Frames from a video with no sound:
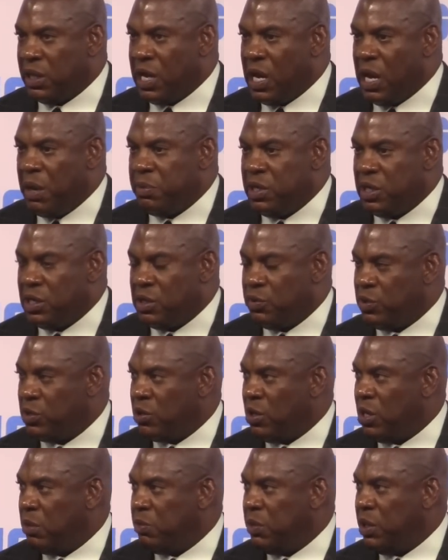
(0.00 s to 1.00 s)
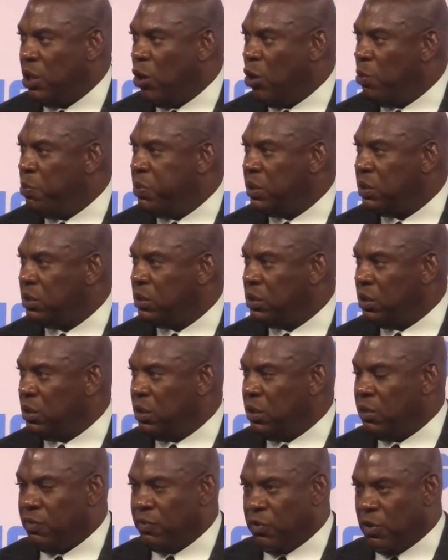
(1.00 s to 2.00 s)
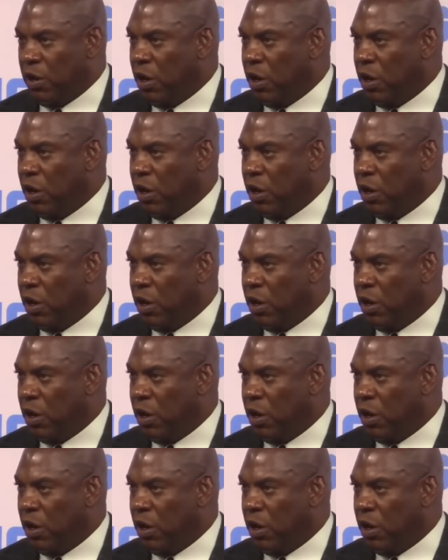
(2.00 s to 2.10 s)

competition was going to be open for